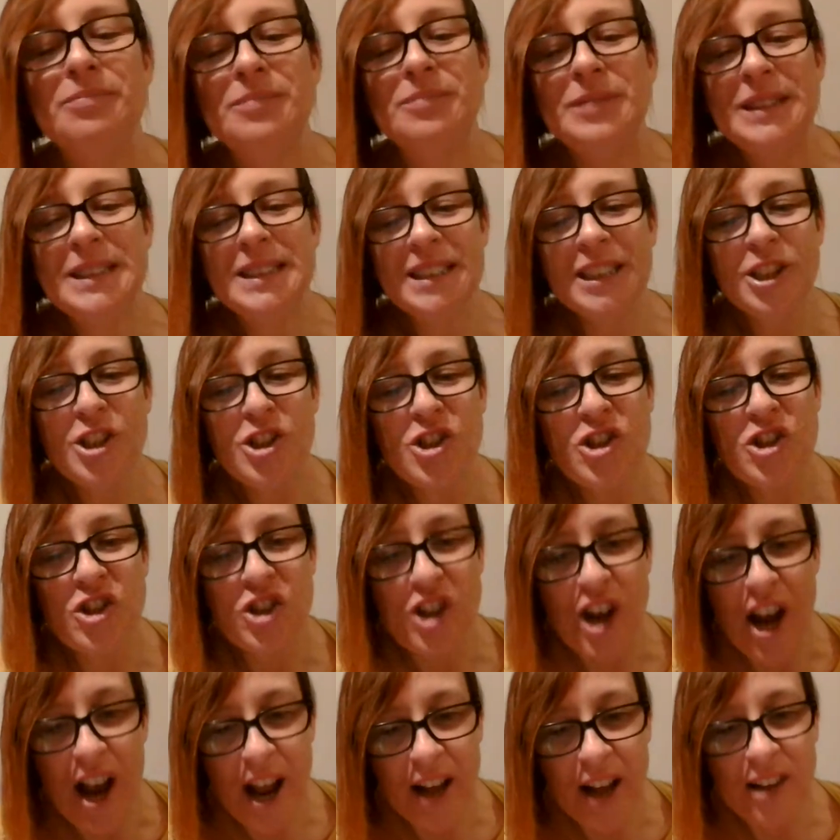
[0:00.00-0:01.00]
since
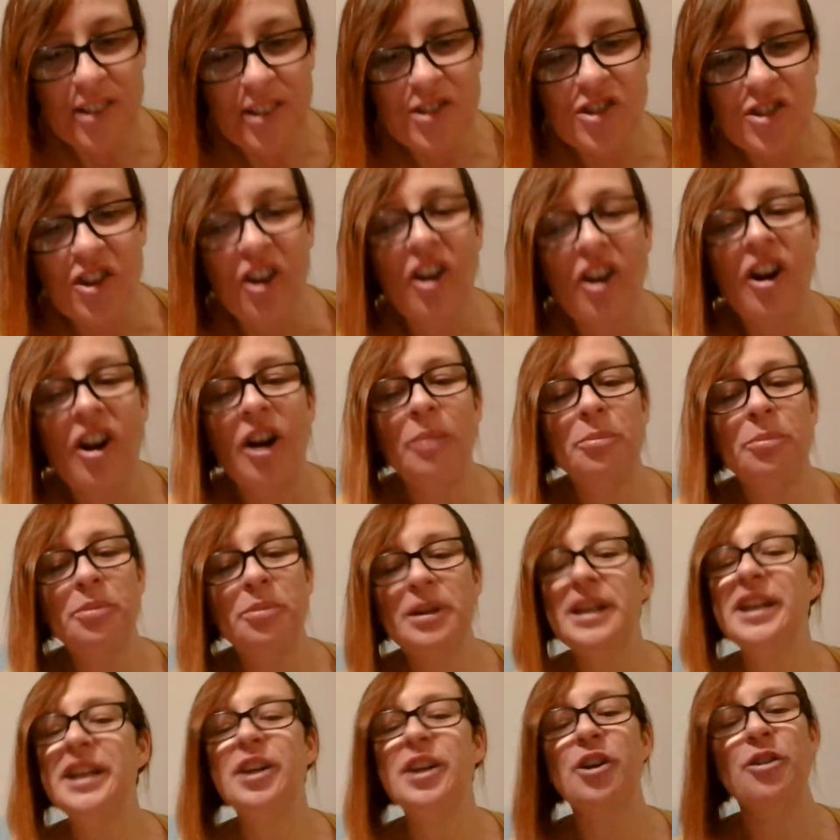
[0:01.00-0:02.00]
checks are
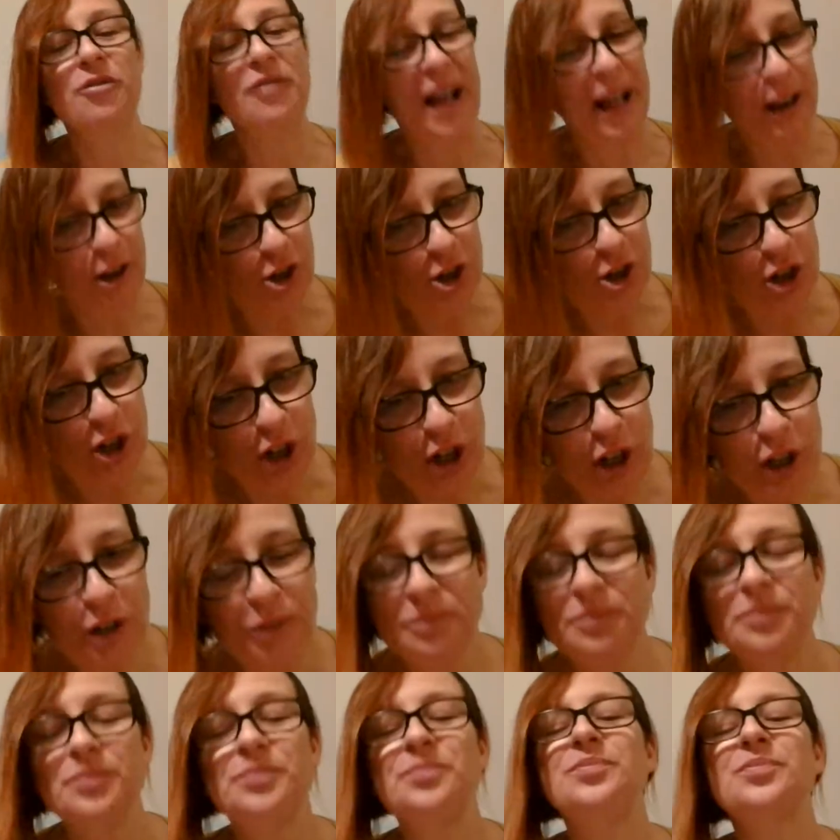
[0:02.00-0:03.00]
pretty conventional,
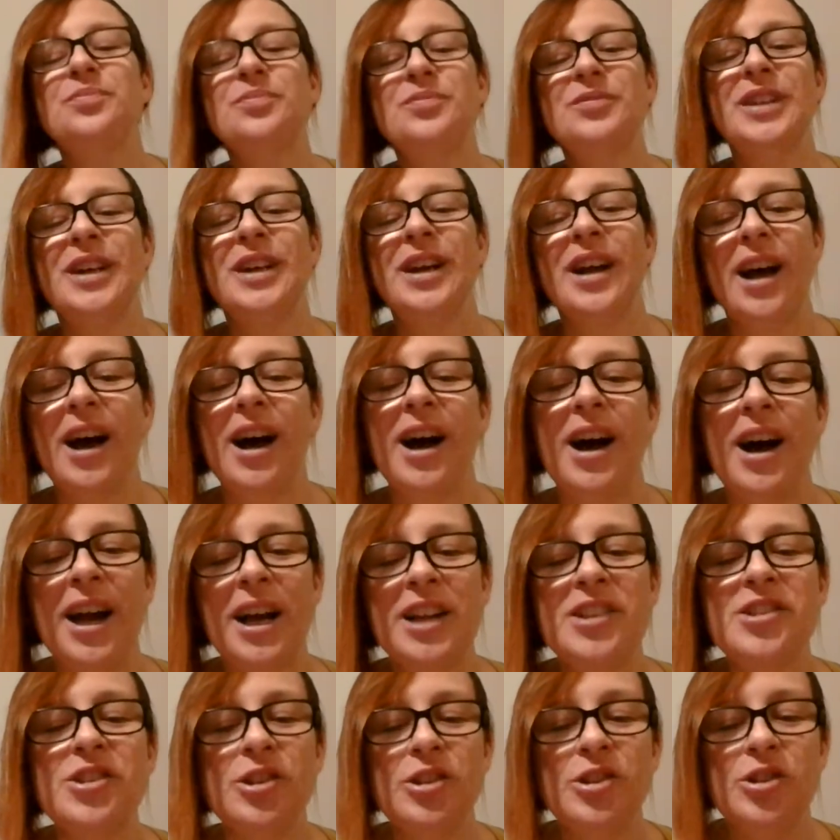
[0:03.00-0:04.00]

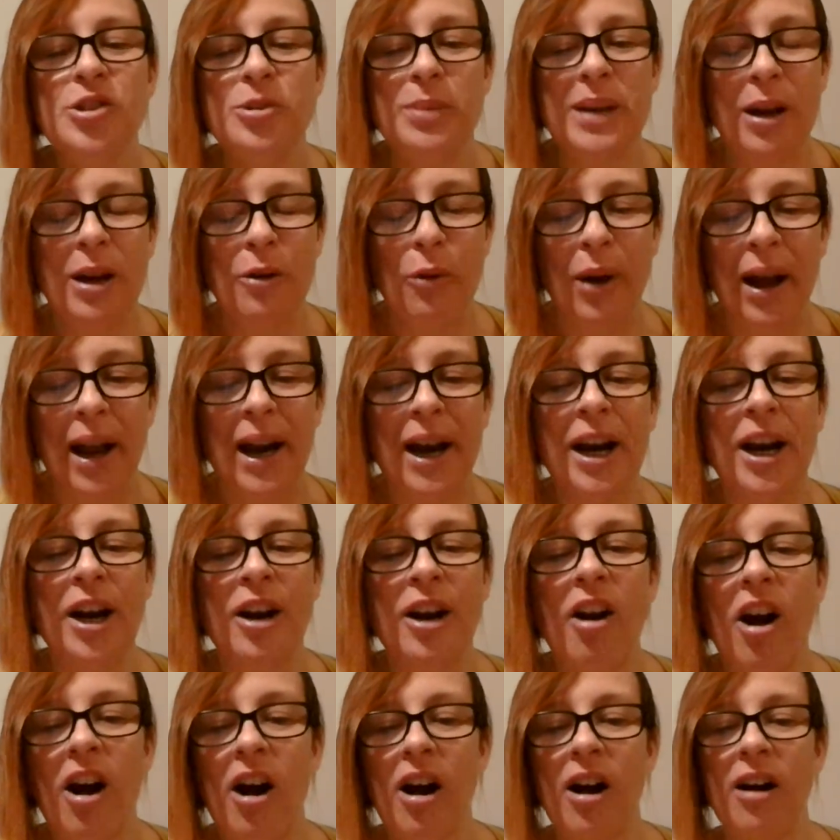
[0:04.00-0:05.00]
it's good to be
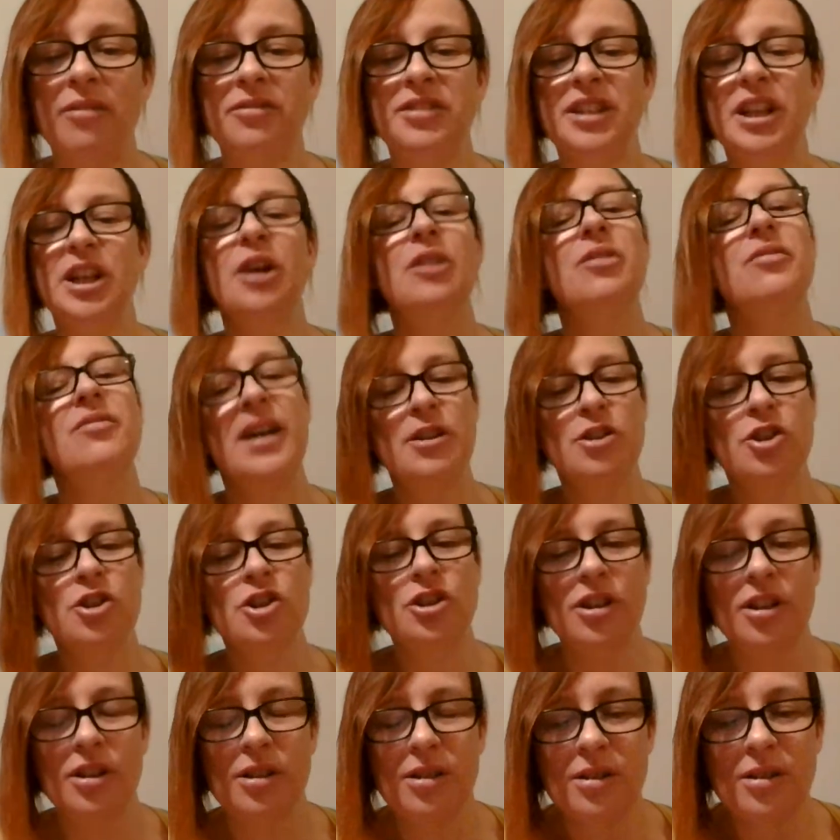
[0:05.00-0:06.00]
aware of the
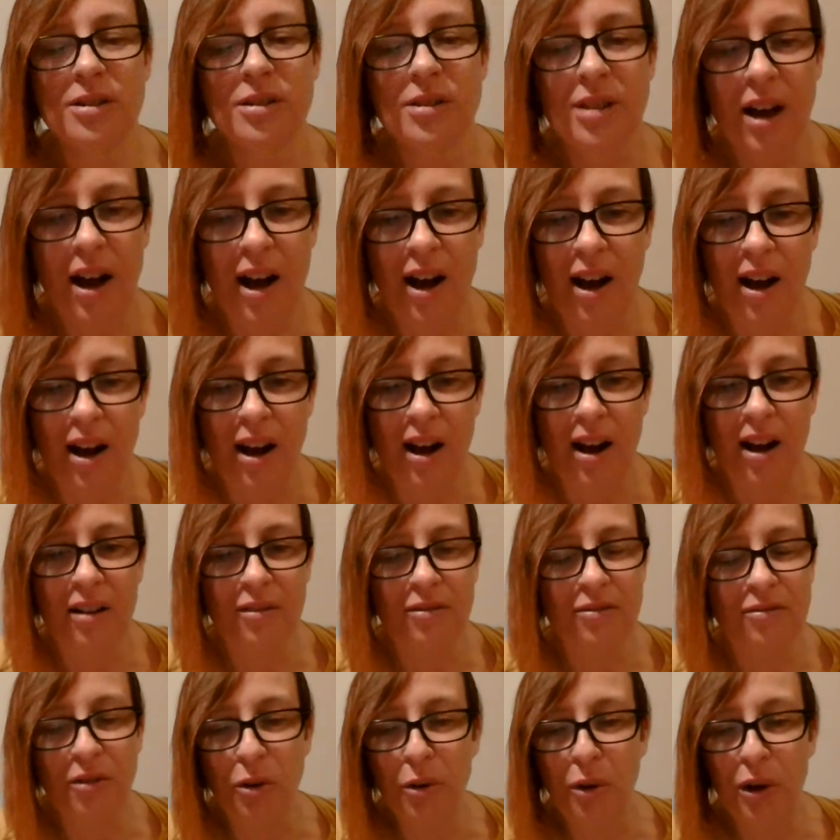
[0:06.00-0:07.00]
convention
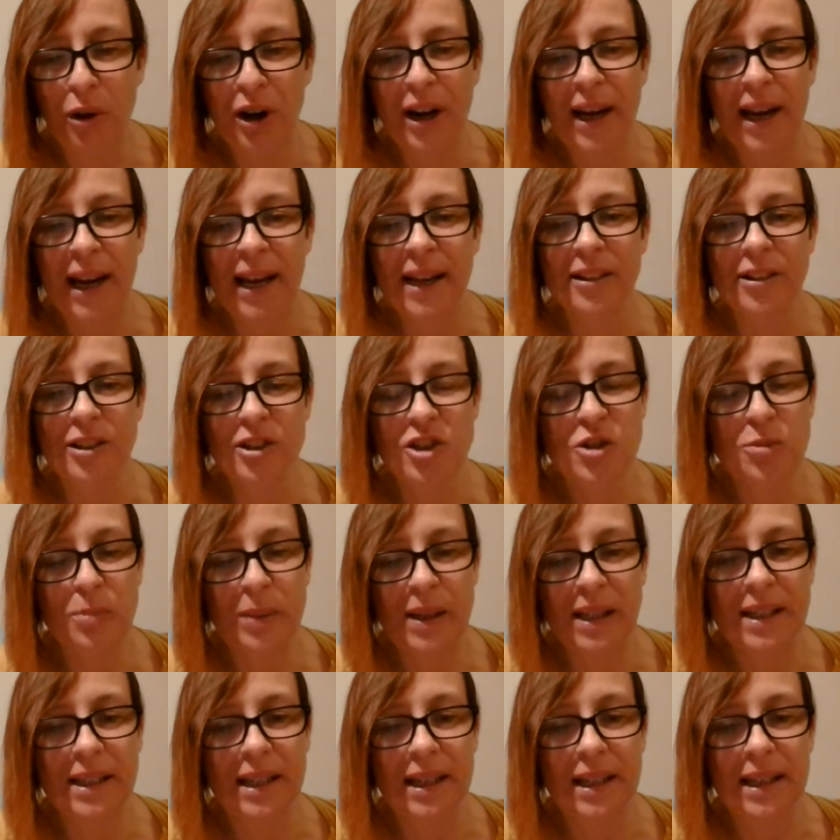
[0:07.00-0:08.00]
for English
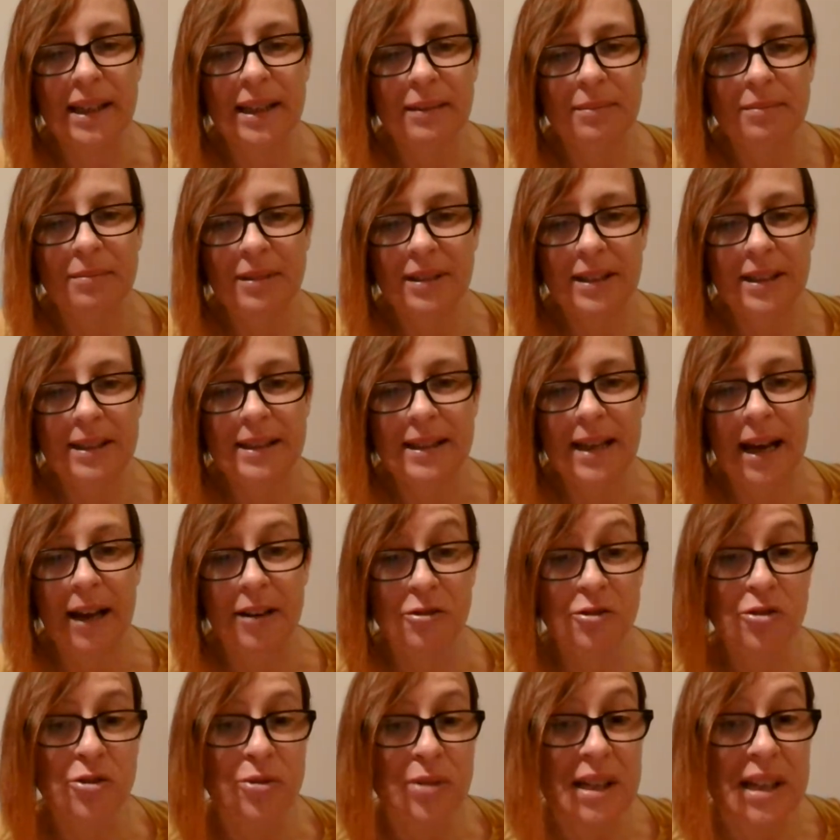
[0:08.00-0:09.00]
speaking
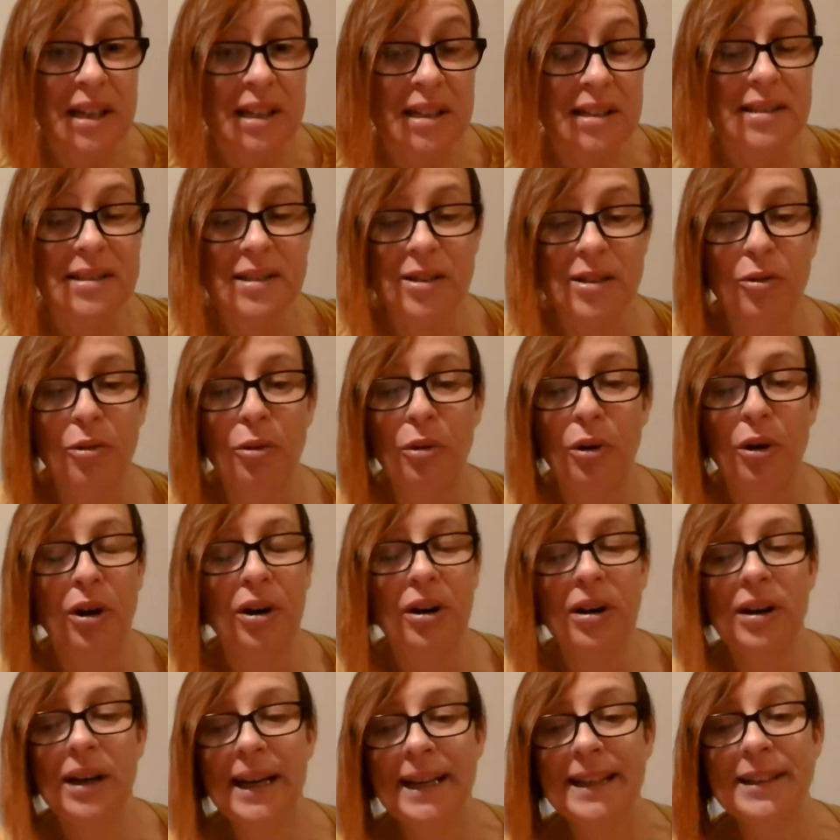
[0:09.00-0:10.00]
countries
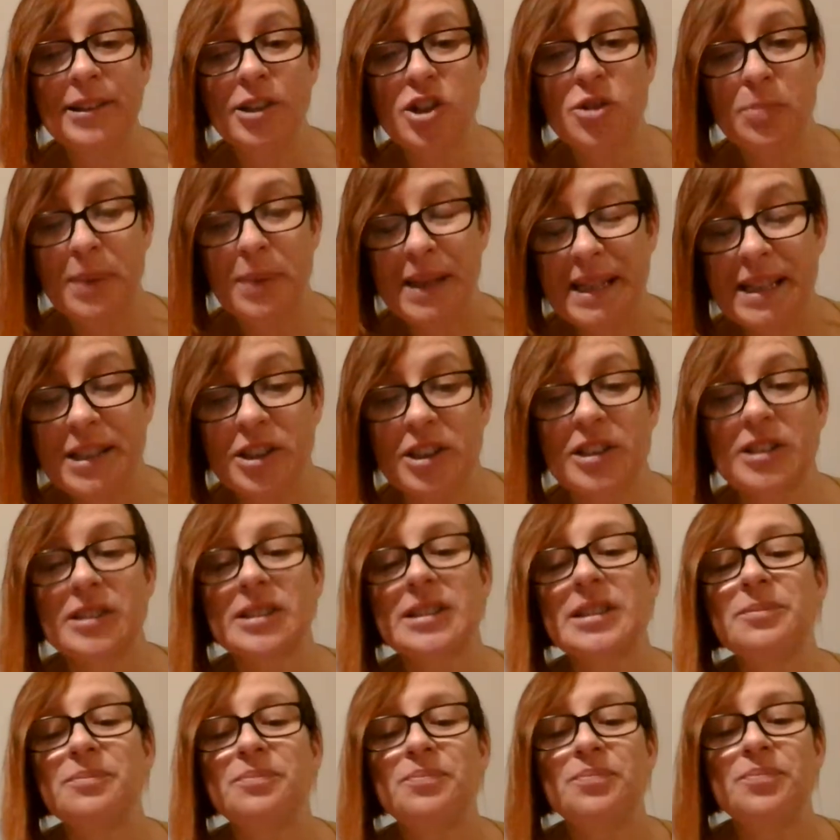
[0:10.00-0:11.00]
or English
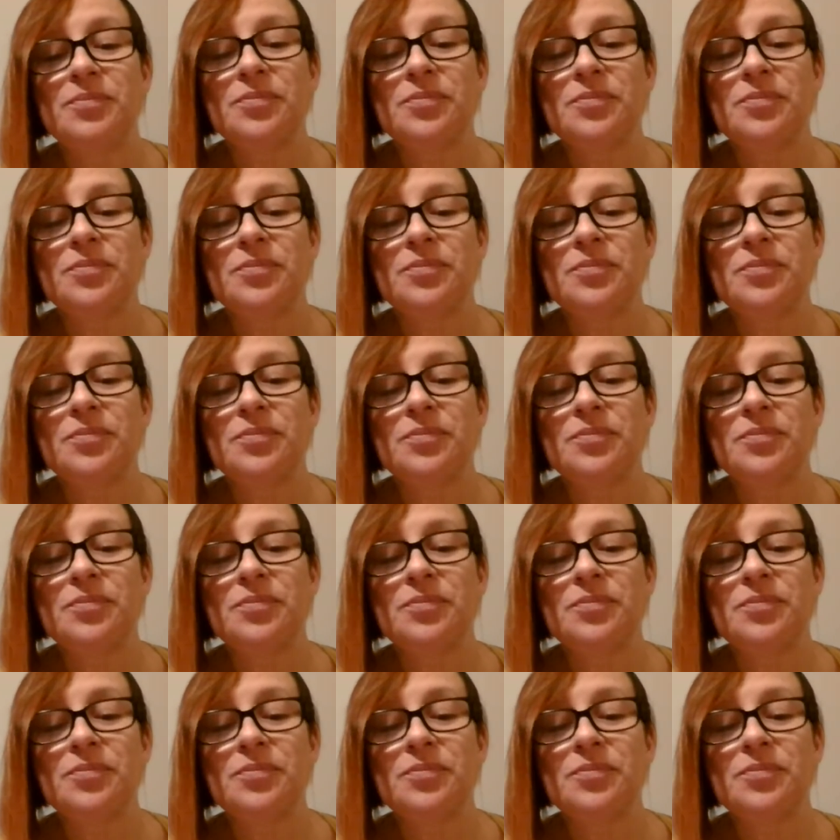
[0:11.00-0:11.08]
speakers.